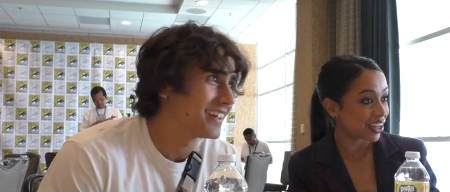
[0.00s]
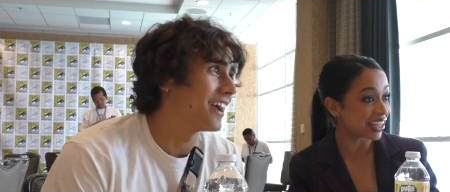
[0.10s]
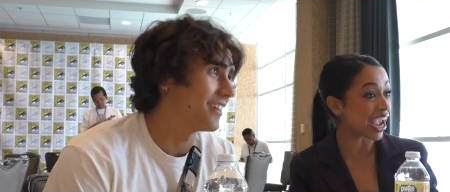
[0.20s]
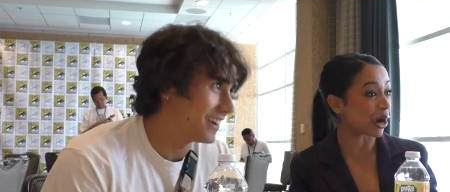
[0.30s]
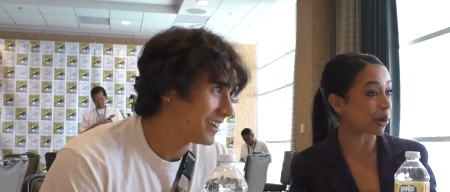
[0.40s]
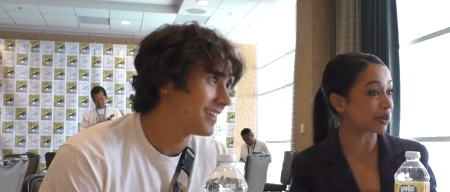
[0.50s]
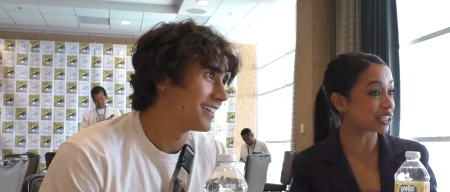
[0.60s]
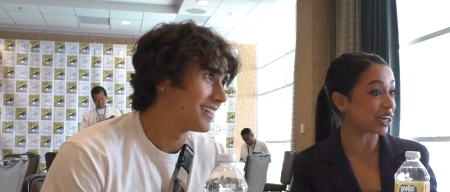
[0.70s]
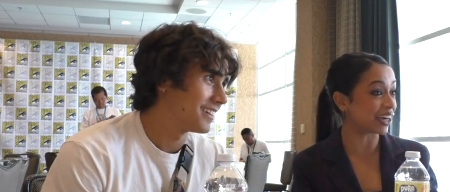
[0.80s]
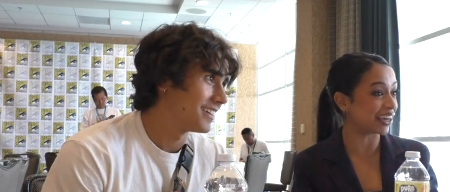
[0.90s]
Speaker 1: Carrie was
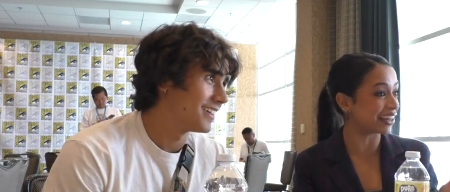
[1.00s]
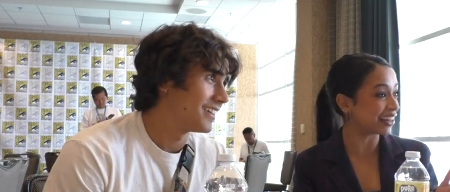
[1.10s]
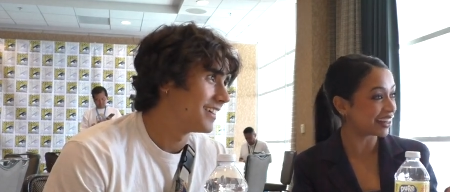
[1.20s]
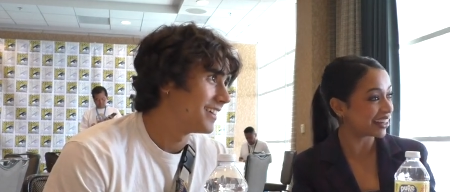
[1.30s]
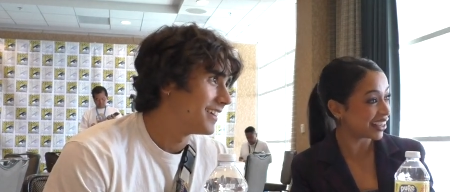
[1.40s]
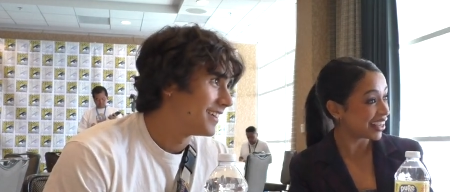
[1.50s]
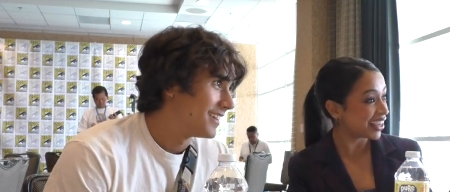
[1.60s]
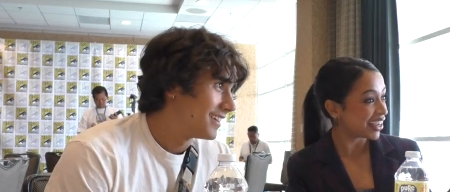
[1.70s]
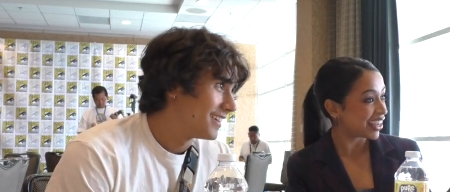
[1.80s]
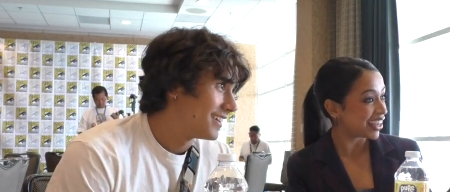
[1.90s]
killing.
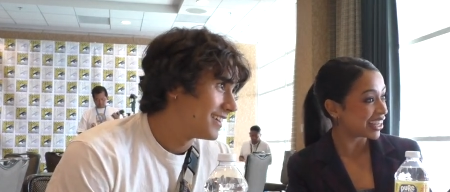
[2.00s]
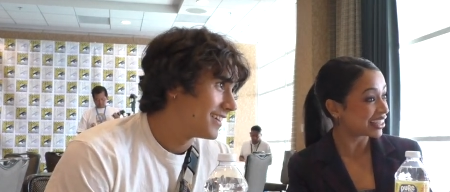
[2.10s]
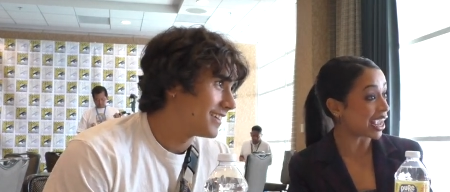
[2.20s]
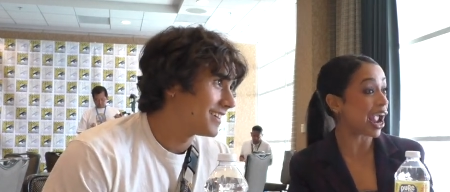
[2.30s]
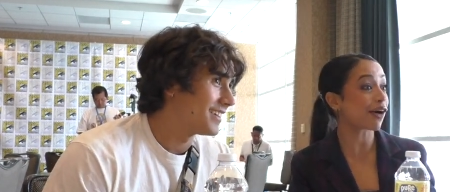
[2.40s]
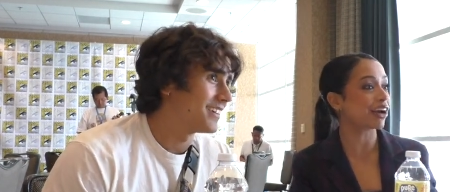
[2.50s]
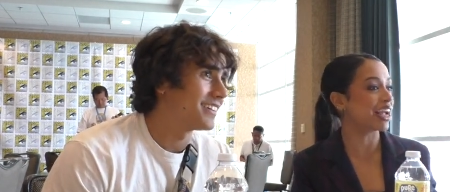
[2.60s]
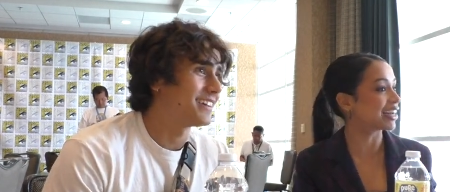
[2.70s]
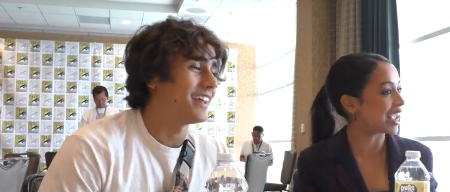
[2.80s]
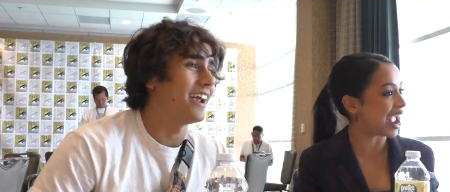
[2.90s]
Gary
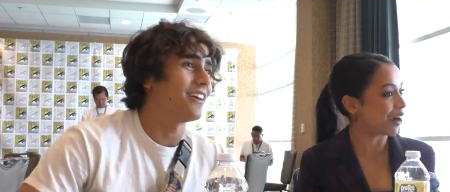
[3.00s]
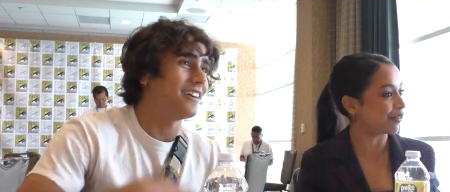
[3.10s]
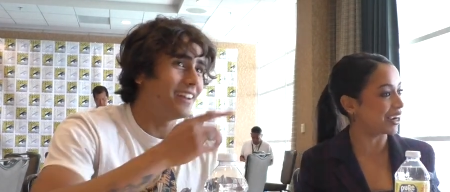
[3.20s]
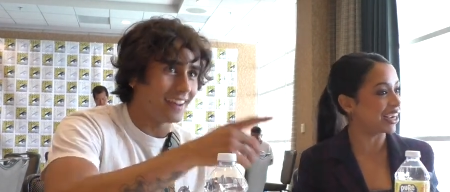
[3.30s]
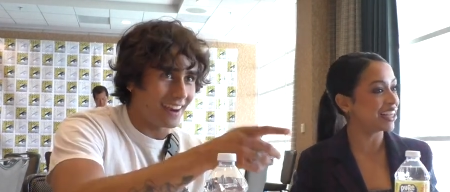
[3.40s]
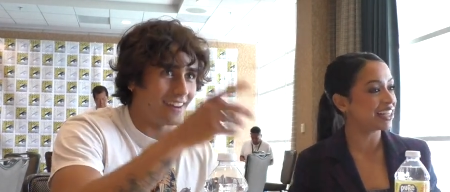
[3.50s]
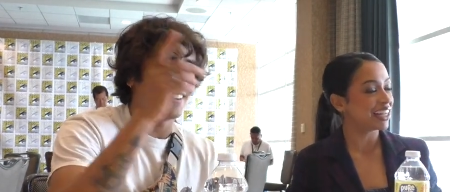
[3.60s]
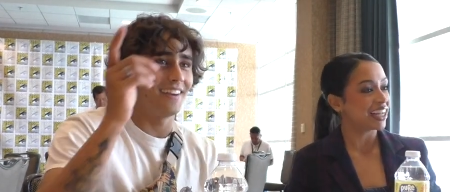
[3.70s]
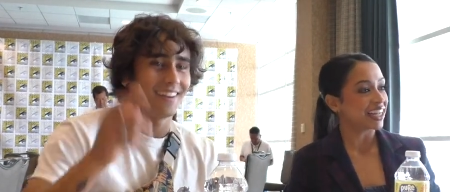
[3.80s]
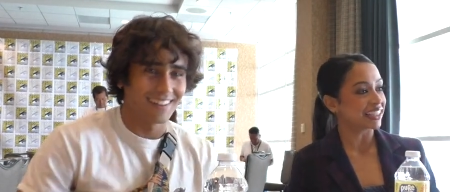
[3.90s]
and Carrie.
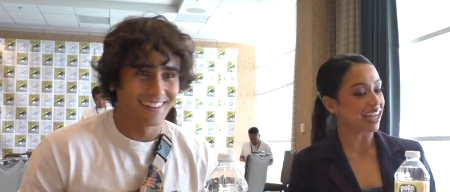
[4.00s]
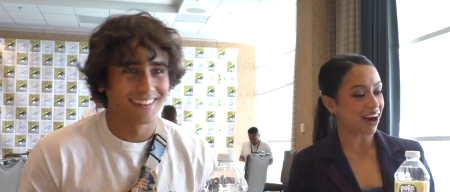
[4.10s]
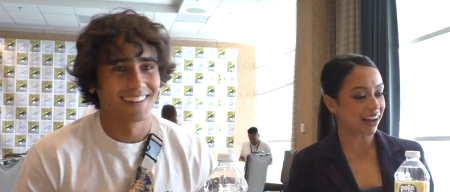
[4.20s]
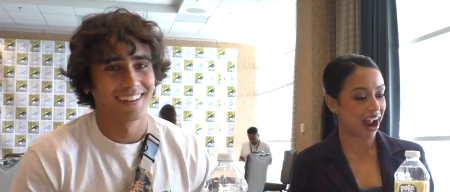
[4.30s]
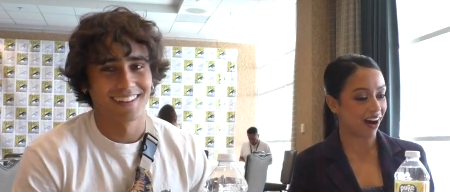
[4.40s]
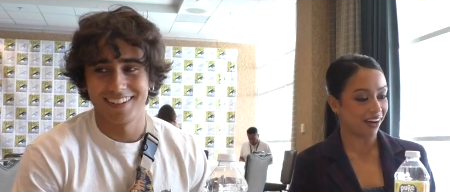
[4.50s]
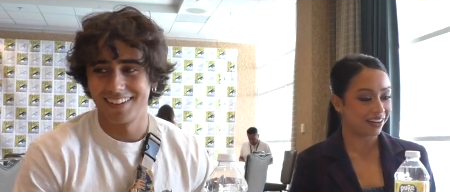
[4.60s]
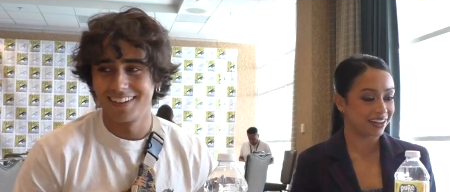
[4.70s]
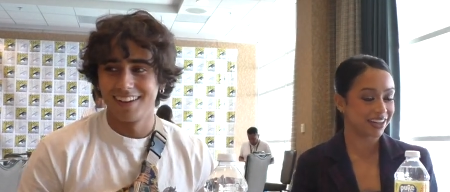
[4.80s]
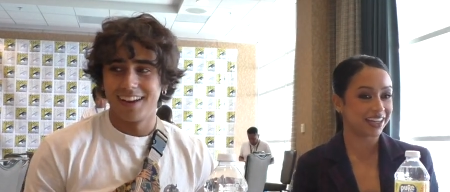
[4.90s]
Gary. All
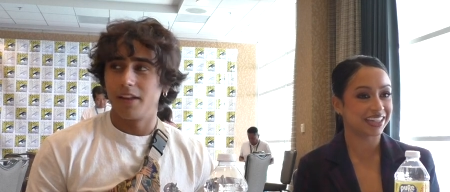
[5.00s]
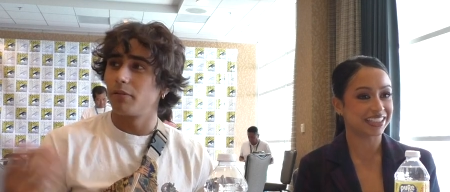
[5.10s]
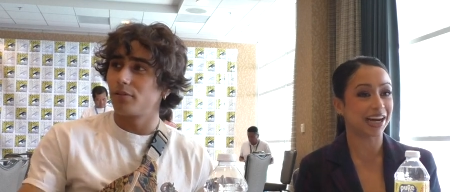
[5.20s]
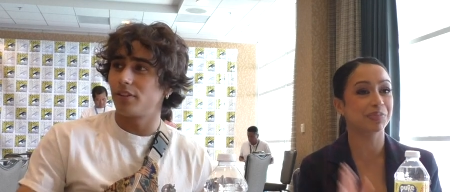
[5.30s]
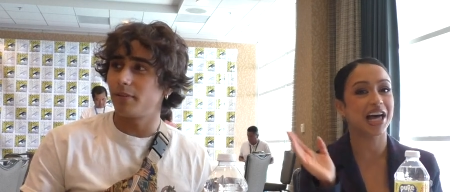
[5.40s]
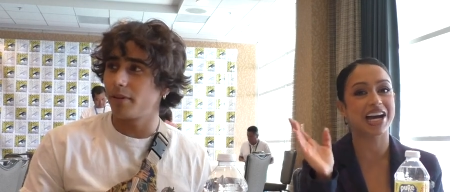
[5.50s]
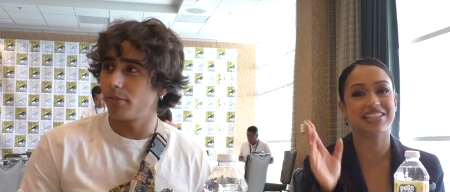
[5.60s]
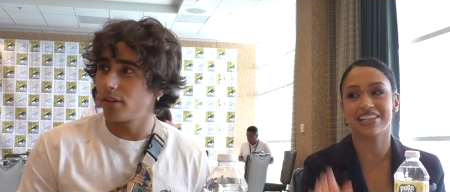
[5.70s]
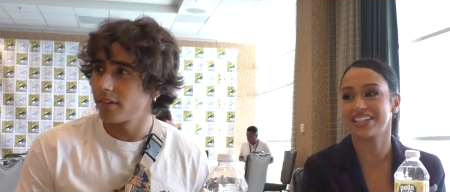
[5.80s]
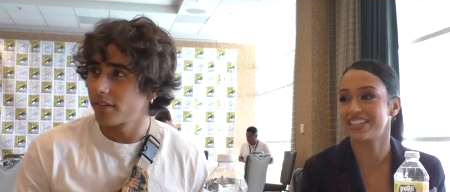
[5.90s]
right. And I'm
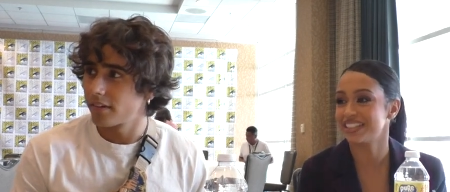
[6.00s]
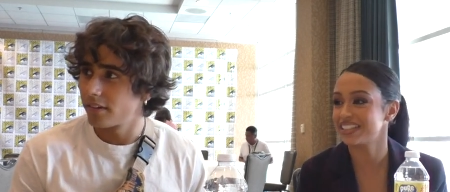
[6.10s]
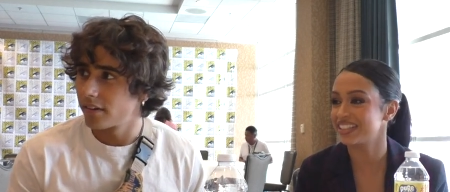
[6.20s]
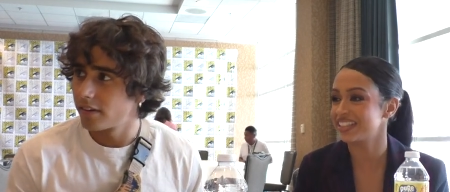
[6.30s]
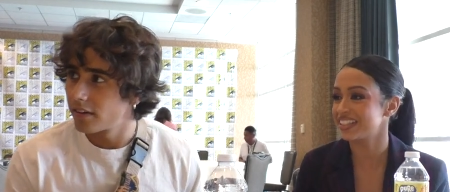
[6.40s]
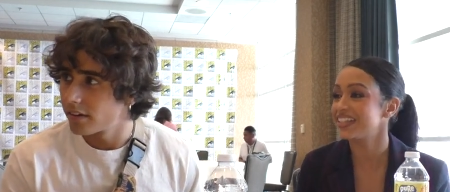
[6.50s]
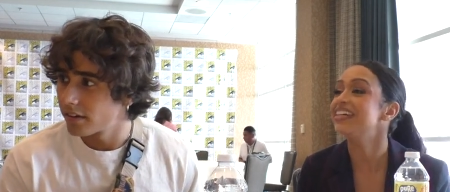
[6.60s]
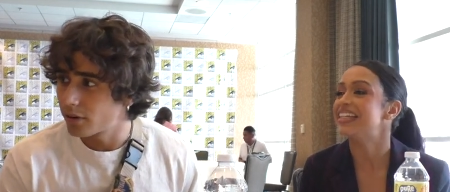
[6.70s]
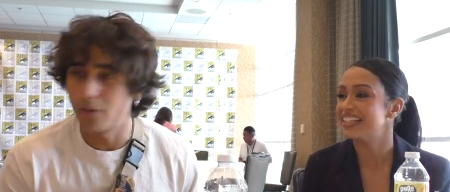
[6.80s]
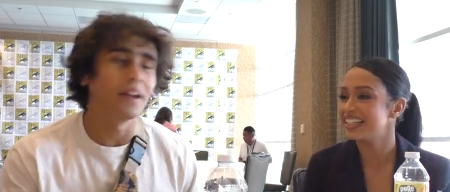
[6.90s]
Liza.
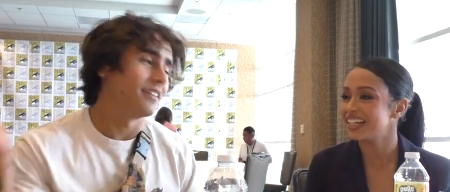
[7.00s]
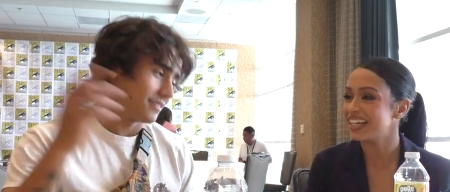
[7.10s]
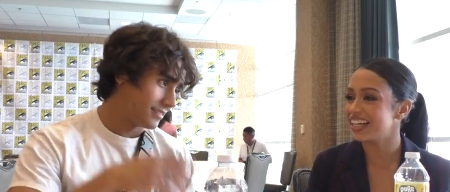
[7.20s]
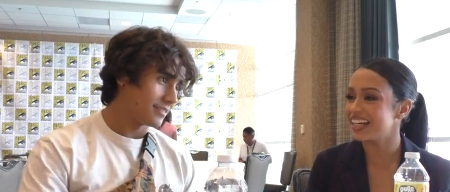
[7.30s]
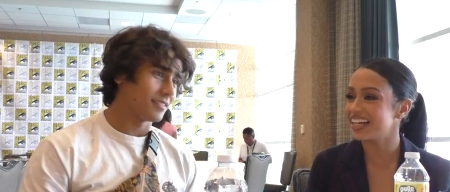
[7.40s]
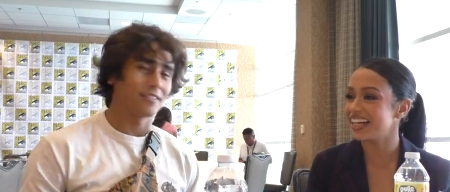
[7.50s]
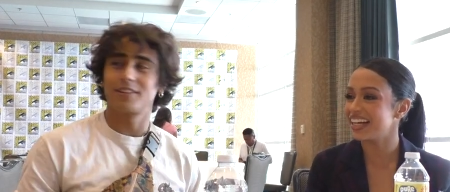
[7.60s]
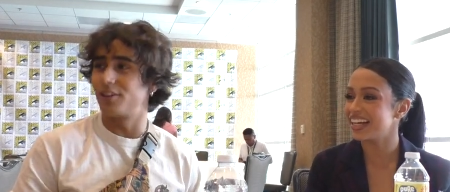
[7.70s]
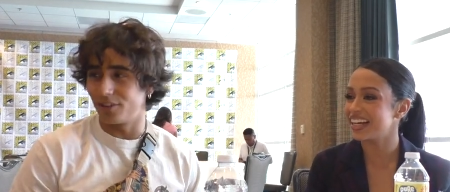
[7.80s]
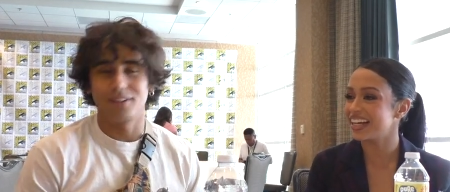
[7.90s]
Quaid. Call me Q. Q.